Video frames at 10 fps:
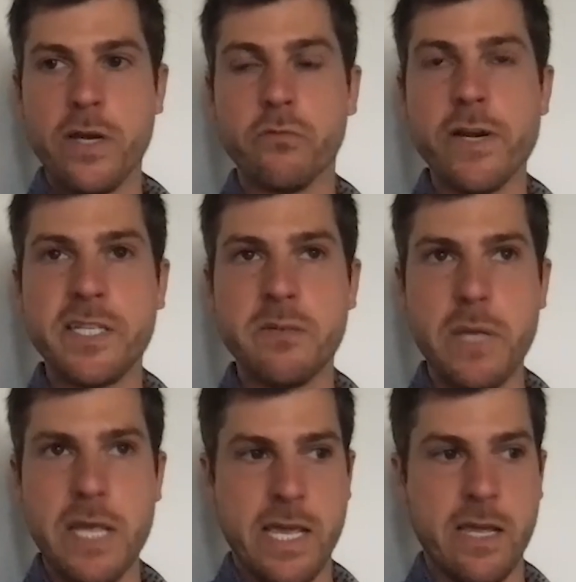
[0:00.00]
Reason
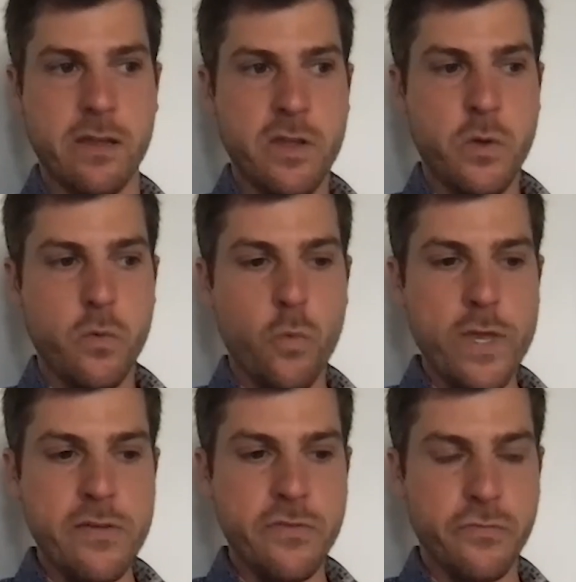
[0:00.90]
being,
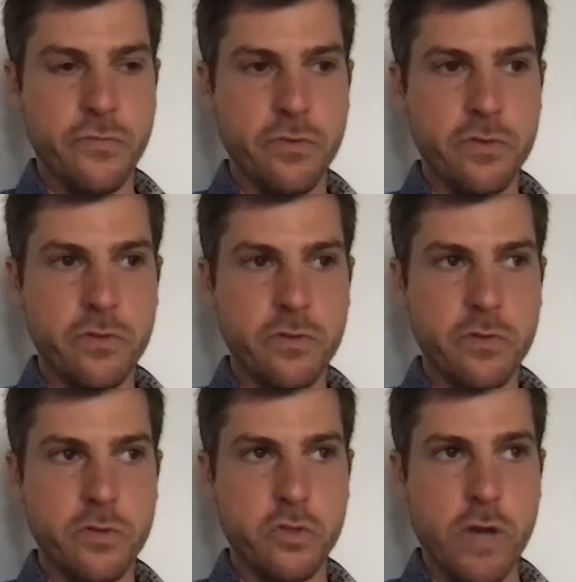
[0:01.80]
we've
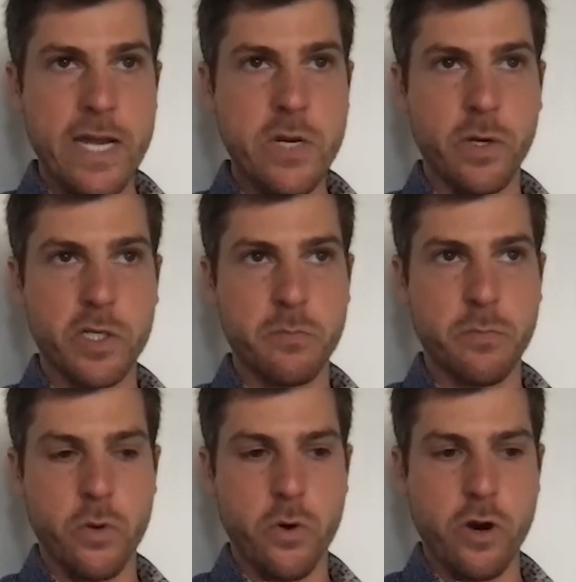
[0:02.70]
tried to
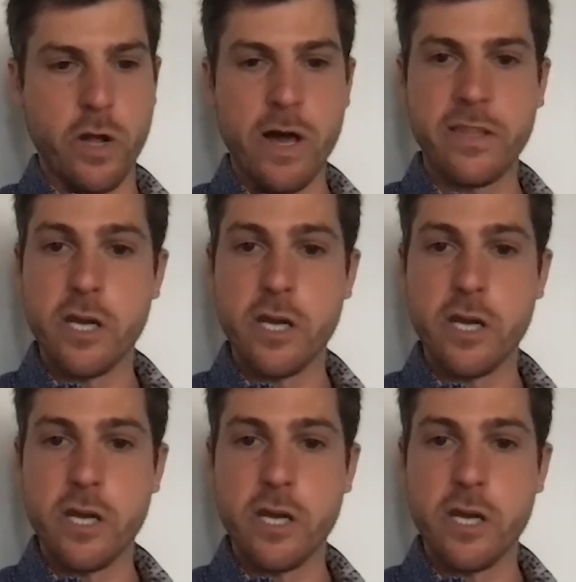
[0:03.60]
explore a lot of